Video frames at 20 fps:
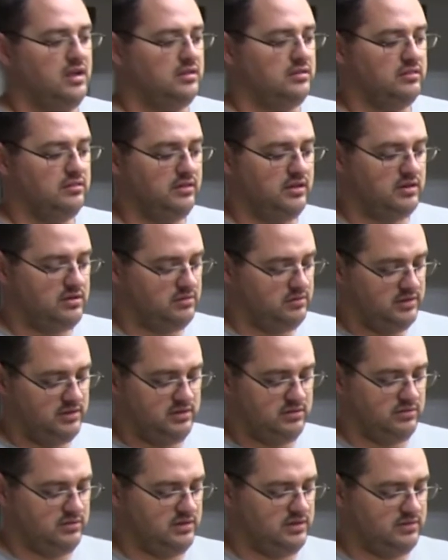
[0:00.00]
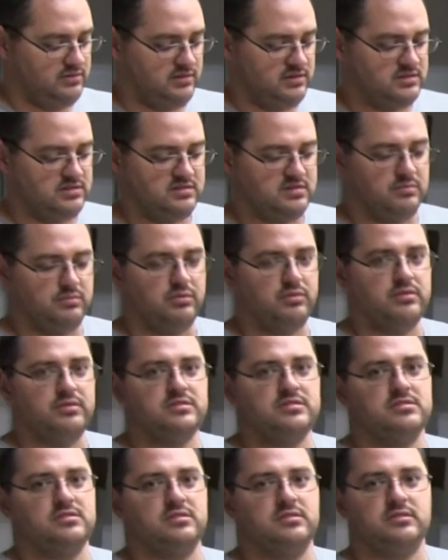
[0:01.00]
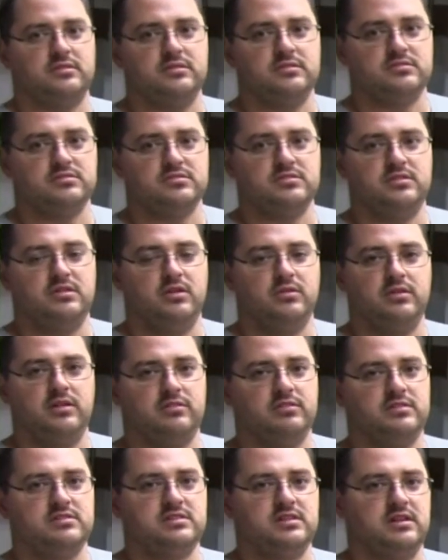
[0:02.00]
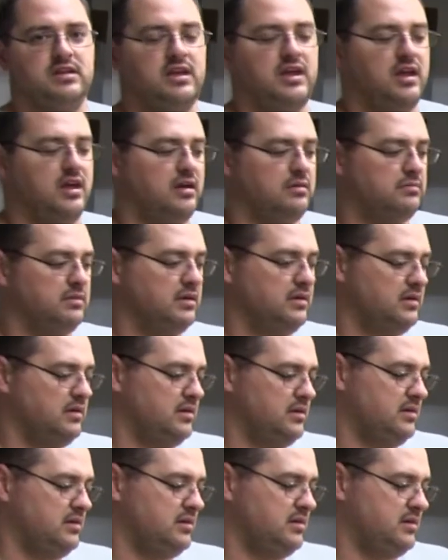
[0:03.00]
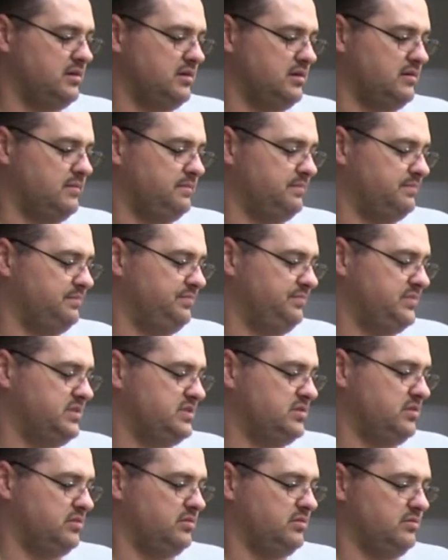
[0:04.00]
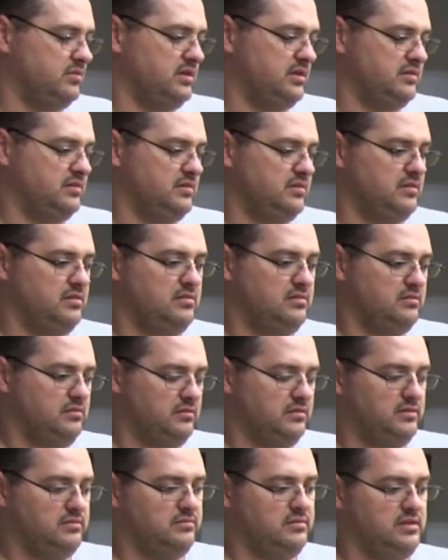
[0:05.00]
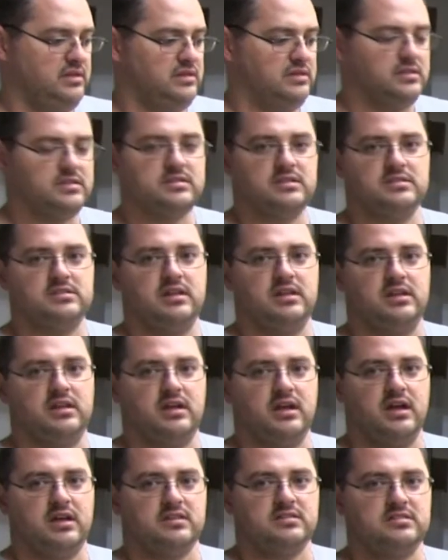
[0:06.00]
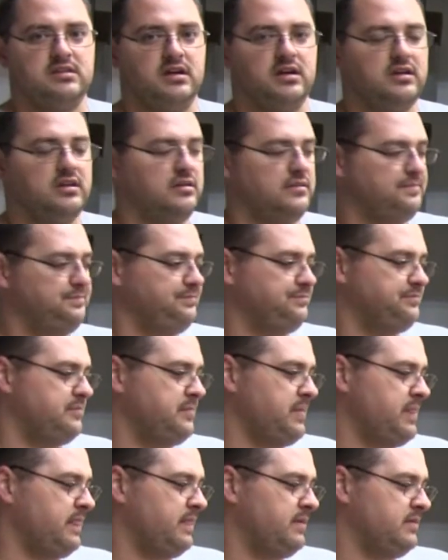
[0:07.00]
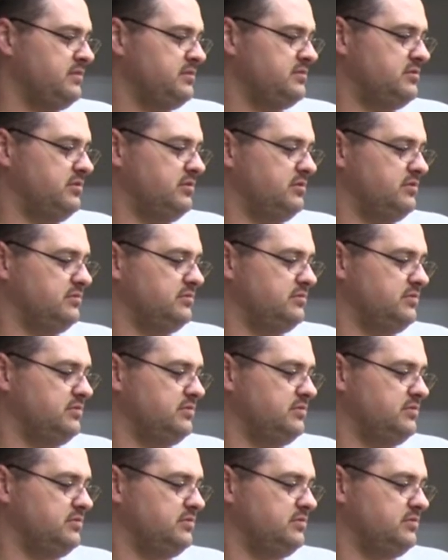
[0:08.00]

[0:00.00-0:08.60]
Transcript: literally the only difference is the bore and stroke. There's no difference in the cam, so needless to say, they kind of suck. So,